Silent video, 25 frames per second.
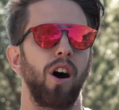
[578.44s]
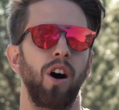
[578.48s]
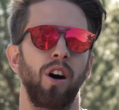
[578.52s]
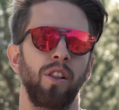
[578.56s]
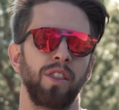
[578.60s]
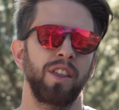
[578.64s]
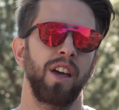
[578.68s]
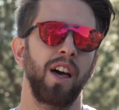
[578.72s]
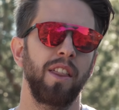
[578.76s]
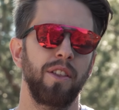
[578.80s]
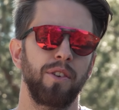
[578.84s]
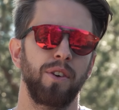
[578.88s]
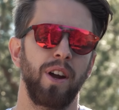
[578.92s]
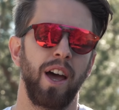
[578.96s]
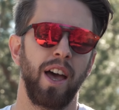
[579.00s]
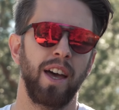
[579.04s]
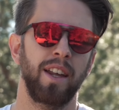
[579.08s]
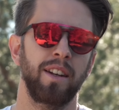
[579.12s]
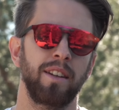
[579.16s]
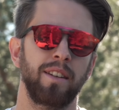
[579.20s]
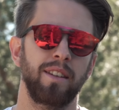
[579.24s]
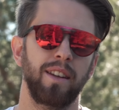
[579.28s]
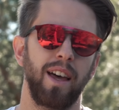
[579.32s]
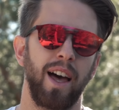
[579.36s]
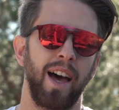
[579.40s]
On the other
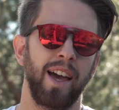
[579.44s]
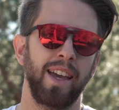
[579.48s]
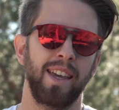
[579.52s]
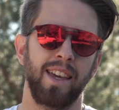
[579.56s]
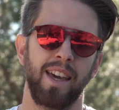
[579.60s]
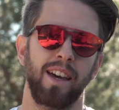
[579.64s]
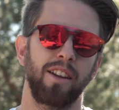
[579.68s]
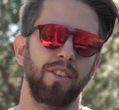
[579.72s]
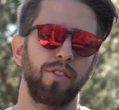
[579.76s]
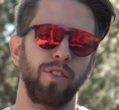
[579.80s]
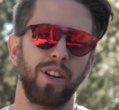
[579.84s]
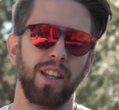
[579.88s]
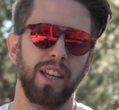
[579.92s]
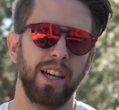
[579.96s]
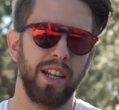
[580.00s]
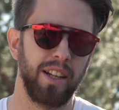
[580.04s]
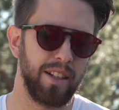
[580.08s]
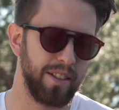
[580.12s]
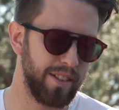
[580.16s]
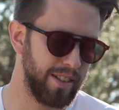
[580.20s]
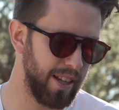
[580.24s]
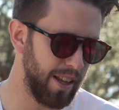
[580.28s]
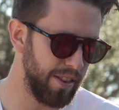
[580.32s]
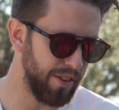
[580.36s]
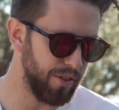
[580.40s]
hand, I can't really
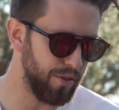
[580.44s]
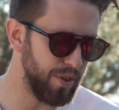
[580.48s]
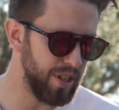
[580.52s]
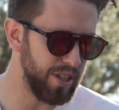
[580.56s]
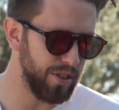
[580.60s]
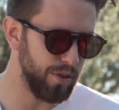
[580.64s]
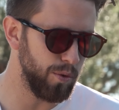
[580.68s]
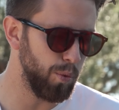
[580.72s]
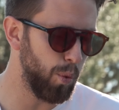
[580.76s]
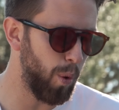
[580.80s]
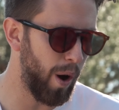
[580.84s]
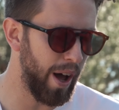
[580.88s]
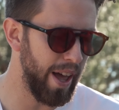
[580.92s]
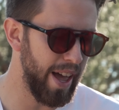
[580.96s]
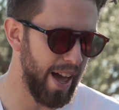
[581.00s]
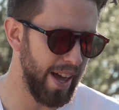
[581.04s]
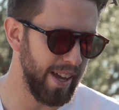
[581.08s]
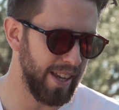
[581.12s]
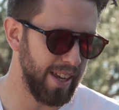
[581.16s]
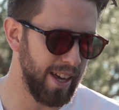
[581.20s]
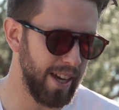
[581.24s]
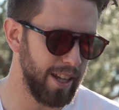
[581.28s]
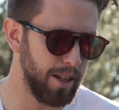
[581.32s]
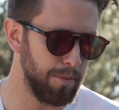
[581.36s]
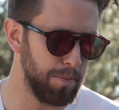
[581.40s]
understand the reason why I
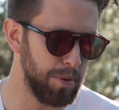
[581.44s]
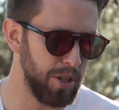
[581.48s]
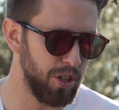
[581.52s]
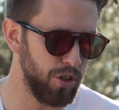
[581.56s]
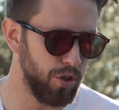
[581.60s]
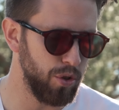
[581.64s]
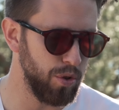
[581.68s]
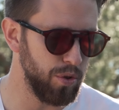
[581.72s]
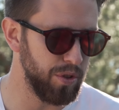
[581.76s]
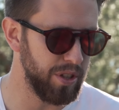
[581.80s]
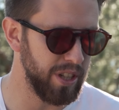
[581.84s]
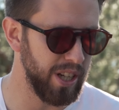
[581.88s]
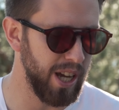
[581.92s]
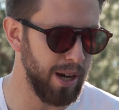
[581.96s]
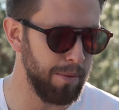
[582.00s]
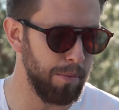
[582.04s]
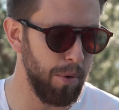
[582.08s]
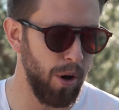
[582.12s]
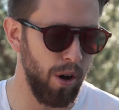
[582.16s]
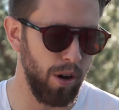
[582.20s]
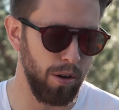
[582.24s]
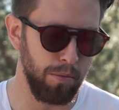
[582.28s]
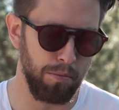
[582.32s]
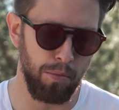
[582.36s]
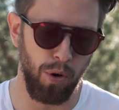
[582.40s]
can't be choosing
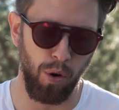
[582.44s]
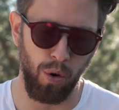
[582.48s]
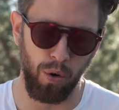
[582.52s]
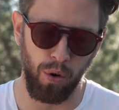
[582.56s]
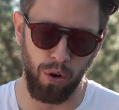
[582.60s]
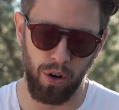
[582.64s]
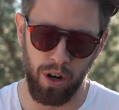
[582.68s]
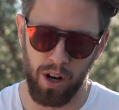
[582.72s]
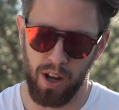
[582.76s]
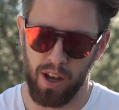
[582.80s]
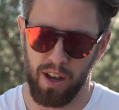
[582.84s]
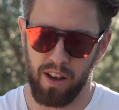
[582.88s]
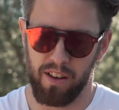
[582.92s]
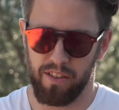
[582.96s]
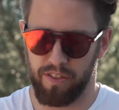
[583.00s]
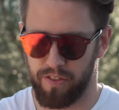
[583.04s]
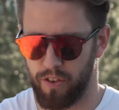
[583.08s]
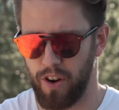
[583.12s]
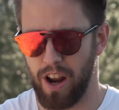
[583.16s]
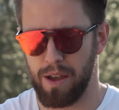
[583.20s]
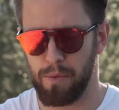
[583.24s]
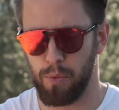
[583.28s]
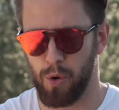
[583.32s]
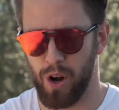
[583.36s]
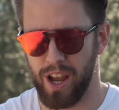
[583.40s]
among more
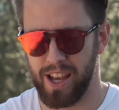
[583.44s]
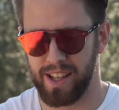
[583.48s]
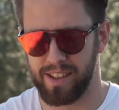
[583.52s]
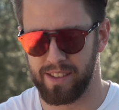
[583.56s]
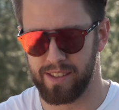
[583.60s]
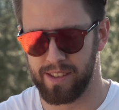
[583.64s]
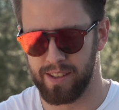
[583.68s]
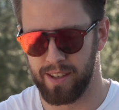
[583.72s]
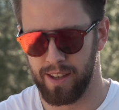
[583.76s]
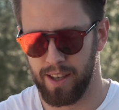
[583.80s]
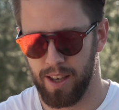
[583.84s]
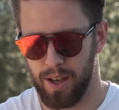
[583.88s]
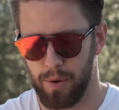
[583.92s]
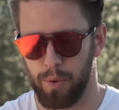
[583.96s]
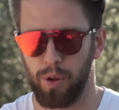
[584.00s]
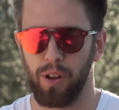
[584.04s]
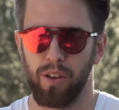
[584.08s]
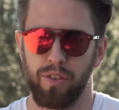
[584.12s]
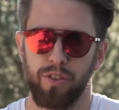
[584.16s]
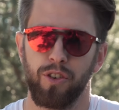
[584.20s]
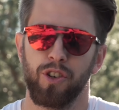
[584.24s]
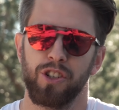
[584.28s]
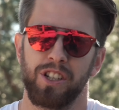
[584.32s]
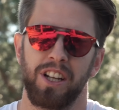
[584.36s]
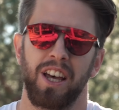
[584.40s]
frame rates. Well,
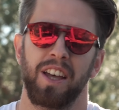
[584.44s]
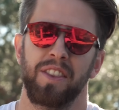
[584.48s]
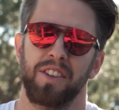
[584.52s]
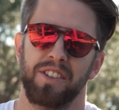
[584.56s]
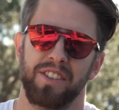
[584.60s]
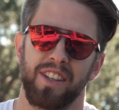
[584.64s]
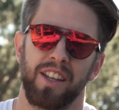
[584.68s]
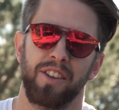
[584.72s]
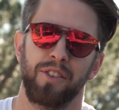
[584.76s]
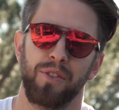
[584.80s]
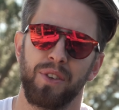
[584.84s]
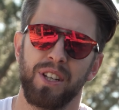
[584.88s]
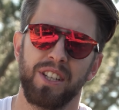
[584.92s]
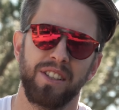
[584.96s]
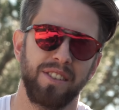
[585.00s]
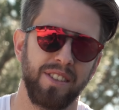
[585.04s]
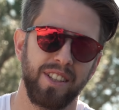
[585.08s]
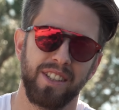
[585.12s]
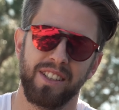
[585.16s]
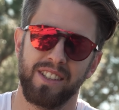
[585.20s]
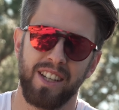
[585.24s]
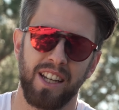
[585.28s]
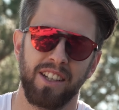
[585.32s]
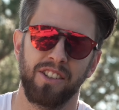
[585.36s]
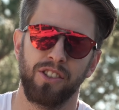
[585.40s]
of course I understand the reason,
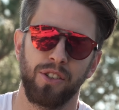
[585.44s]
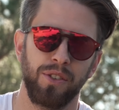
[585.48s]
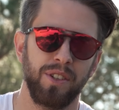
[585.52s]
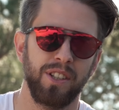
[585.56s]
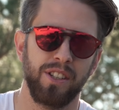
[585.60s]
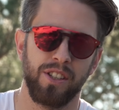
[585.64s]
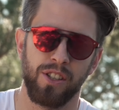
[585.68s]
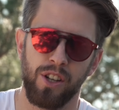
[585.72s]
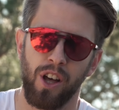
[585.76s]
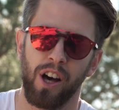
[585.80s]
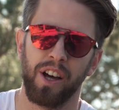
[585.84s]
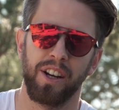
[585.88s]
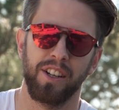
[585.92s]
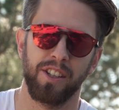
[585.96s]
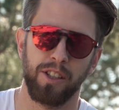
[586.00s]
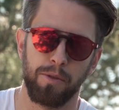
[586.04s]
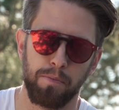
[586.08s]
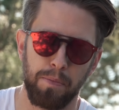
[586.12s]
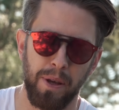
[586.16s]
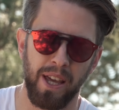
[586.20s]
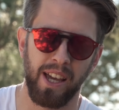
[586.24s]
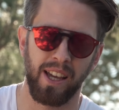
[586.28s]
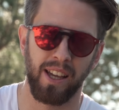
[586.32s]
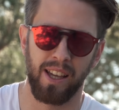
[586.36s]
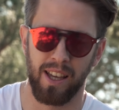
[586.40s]
the sensor is not as
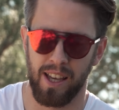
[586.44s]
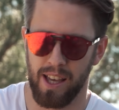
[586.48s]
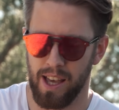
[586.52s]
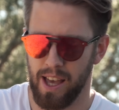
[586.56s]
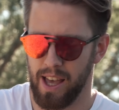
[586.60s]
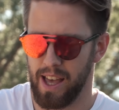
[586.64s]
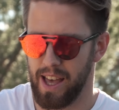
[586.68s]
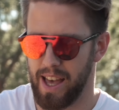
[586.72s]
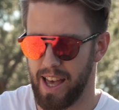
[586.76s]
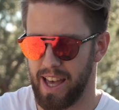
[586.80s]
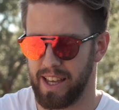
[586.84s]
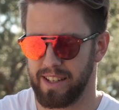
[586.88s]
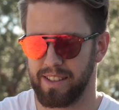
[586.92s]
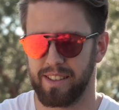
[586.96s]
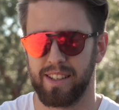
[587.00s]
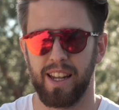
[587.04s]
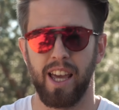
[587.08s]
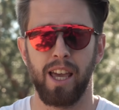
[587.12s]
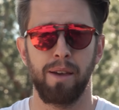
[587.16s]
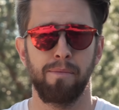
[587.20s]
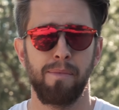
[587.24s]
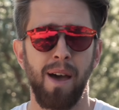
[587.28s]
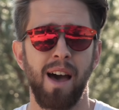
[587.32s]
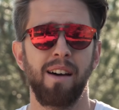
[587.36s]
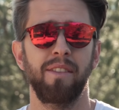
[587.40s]
big as
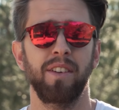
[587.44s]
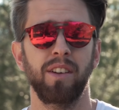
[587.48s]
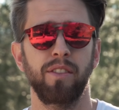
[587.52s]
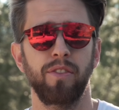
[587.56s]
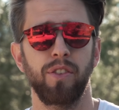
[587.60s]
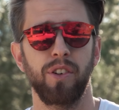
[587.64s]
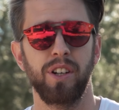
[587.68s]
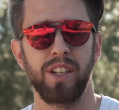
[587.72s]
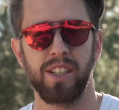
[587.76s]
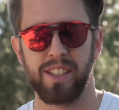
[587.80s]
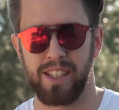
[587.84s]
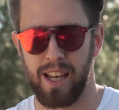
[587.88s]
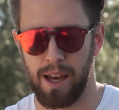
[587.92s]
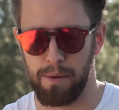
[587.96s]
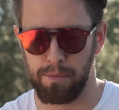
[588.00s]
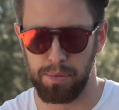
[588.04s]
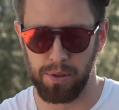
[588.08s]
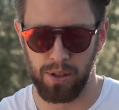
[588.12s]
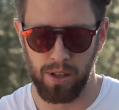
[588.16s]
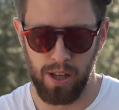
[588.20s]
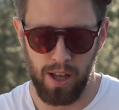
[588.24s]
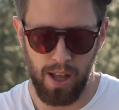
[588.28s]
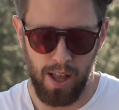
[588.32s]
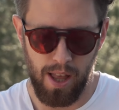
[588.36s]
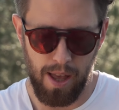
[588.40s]
a Mavic, for
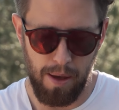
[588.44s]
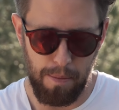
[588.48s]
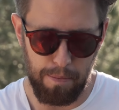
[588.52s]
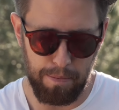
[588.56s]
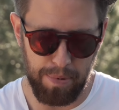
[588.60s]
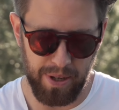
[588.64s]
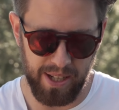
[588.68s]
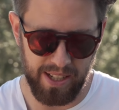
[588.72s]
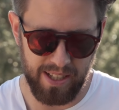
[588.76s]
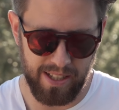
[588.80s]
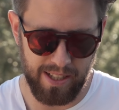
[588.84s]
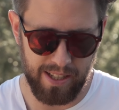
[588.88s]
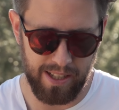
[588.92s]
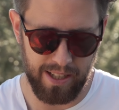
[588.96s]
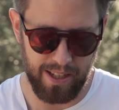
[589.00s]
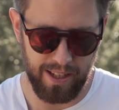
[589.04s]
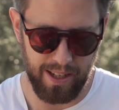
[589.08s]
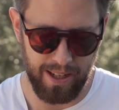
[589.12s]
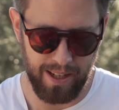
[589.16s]
example, but